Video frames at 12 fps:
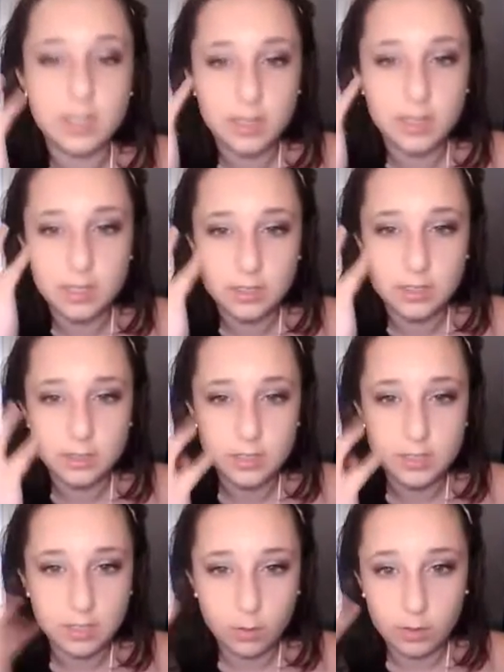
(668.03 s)
and just
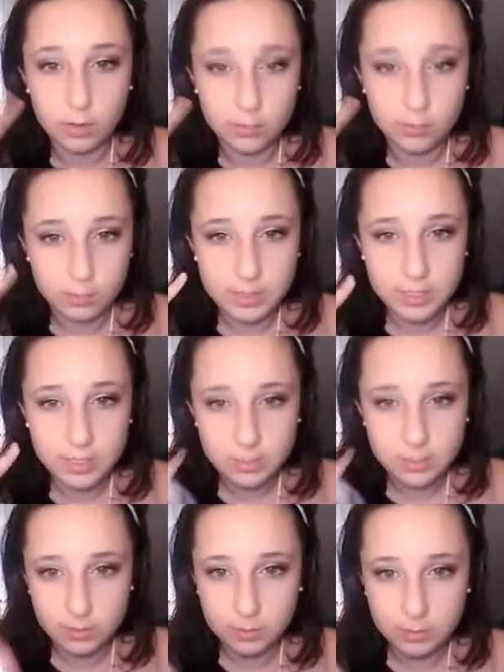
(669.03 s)
like all over my
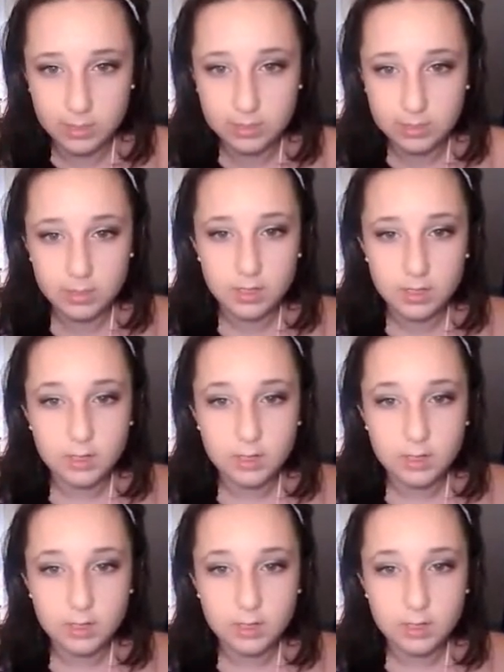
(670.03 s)
cheeks with the bronzer.